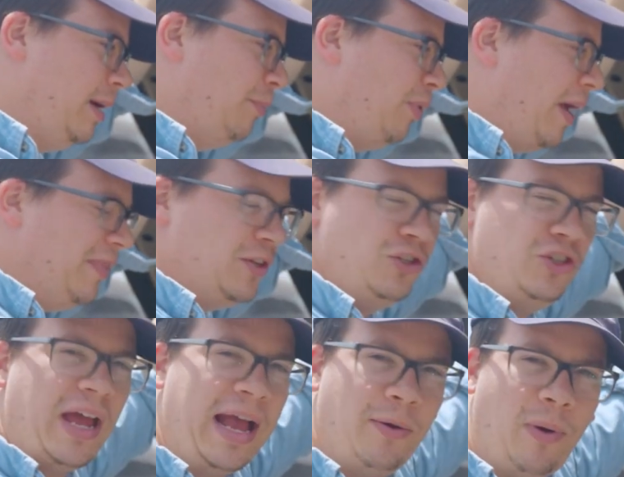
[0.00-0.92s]
brought the
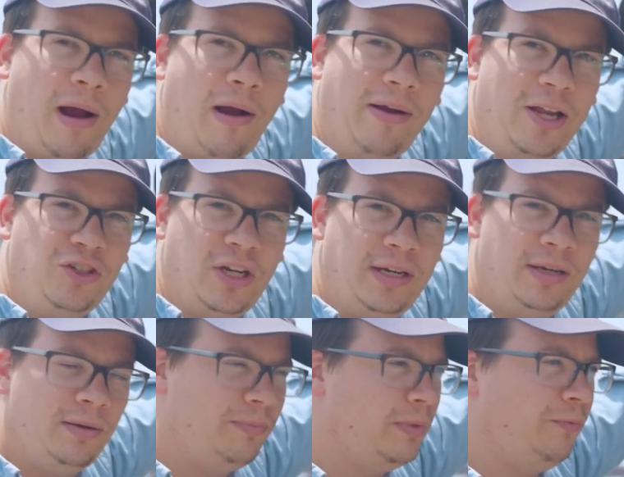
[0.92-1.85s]
Jaguar engine,
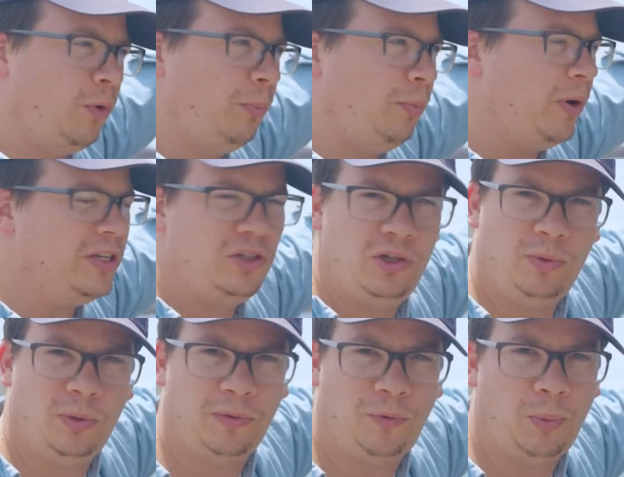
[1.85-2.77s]
the 4.2
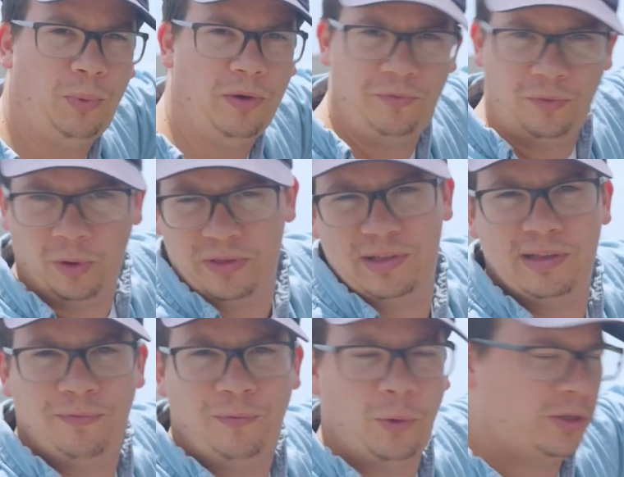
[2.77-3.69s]
or the 4.4, this is
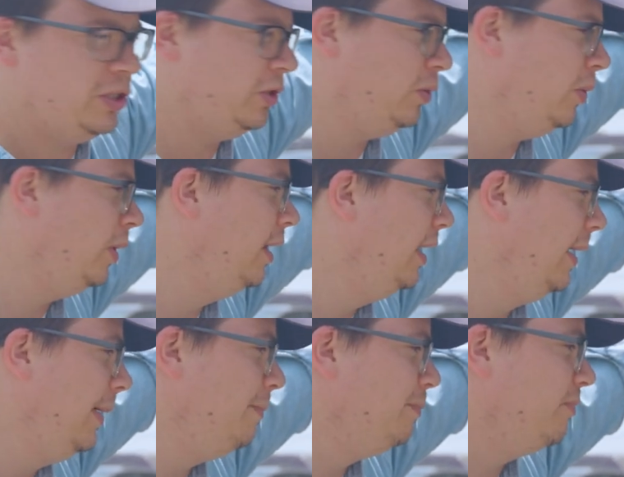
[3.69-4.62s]
the 4.2.
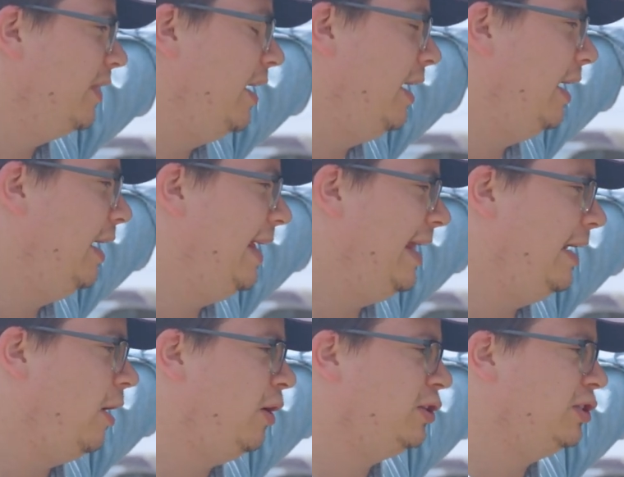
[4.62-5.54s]
And
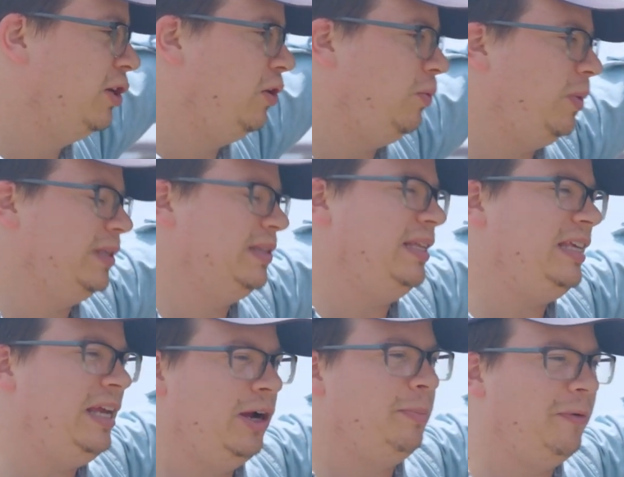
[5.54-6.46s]
it also was the
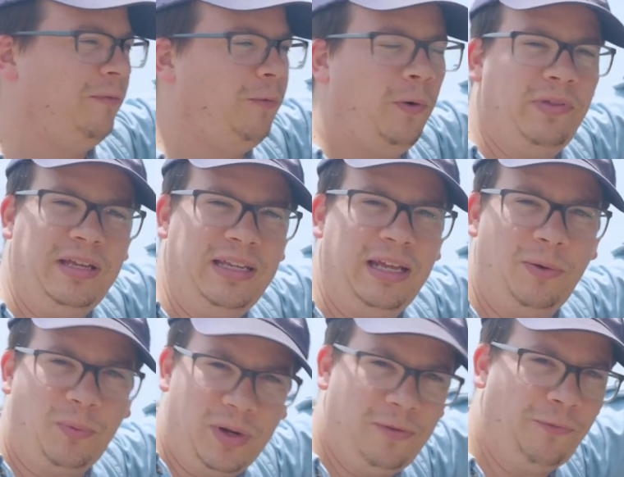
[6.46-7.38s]
year before they did a
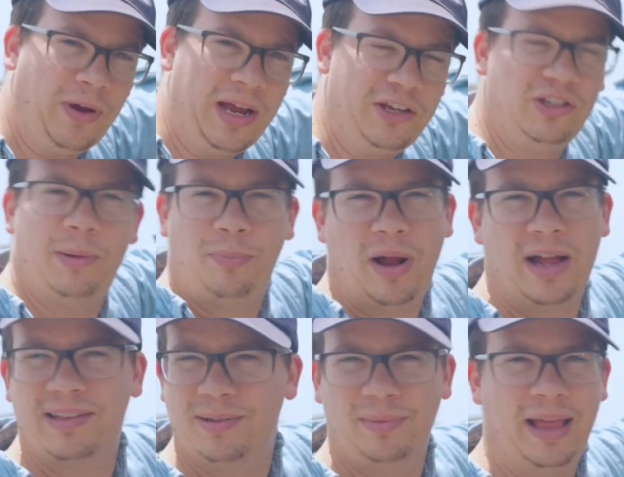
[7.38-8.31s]
refresh that
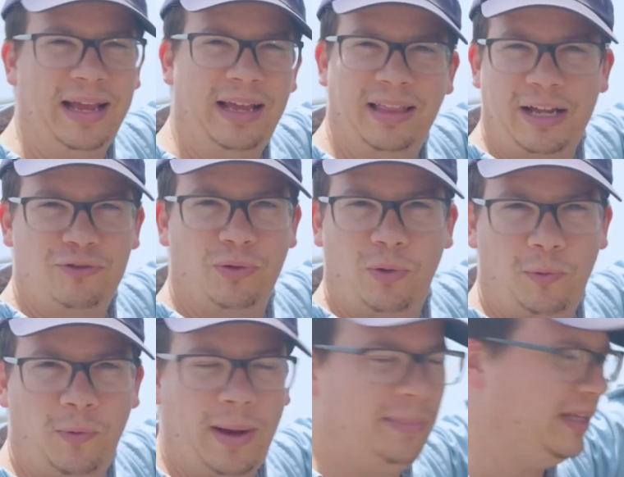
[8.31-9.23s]
brought some like electrical
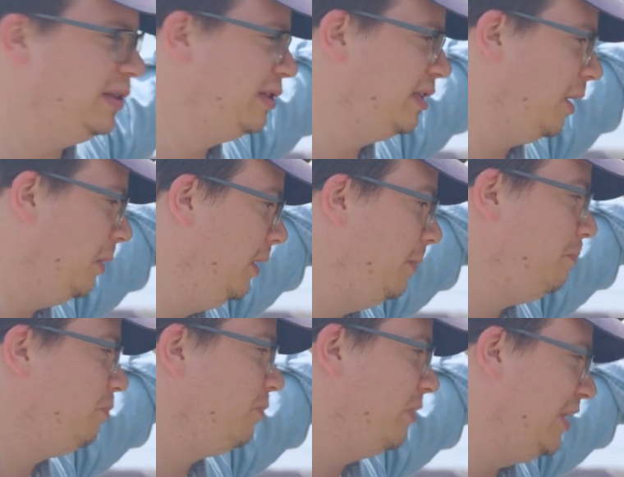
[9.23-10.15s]
gremlins. So
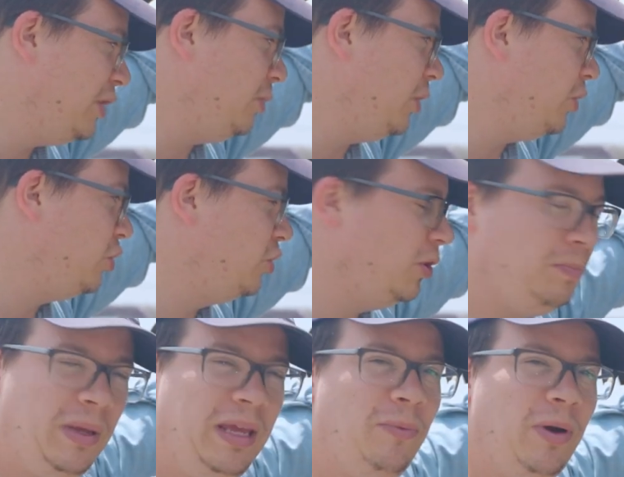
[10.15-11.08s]
this one should
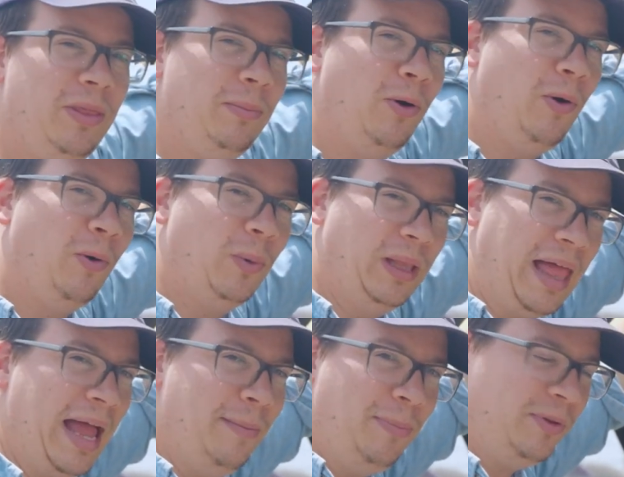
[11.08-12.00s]
be one of the more
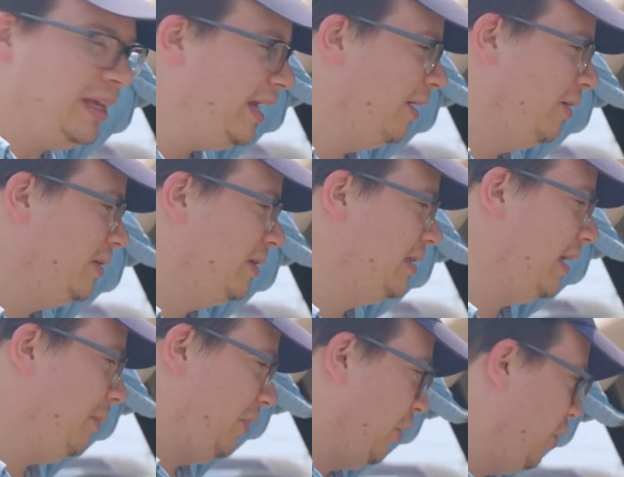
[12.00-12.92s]
reliable years with the